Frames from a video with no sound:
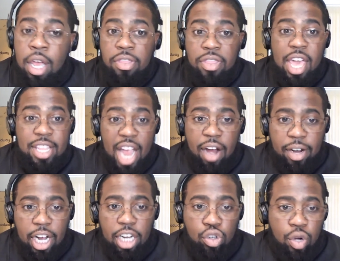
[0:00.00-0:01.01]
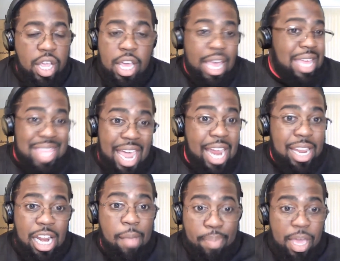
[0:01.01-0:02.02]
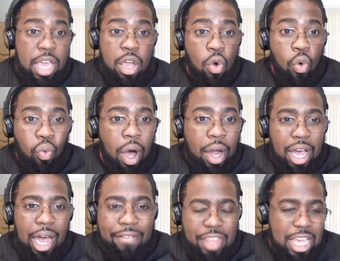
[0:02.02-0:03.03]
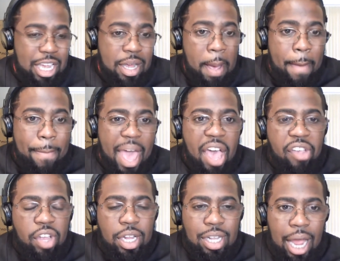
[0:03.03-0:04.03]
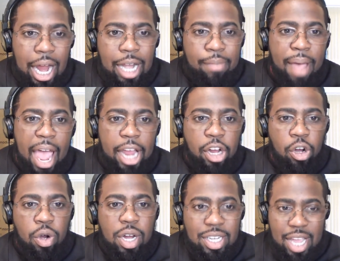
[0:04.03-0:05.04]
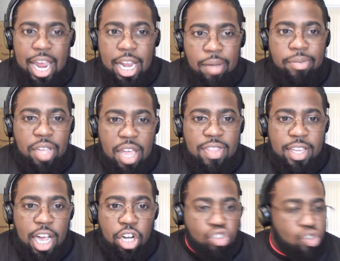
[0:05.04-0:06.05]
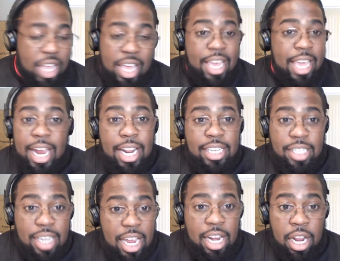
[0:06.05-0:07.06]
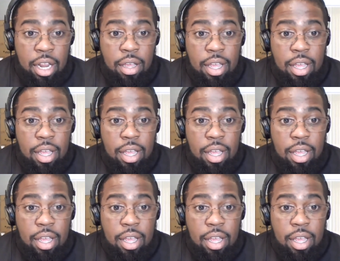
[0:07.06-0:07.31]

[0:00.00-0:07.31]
the entire country, and they need to be one of the best linebacker tandems in the country. It is needed.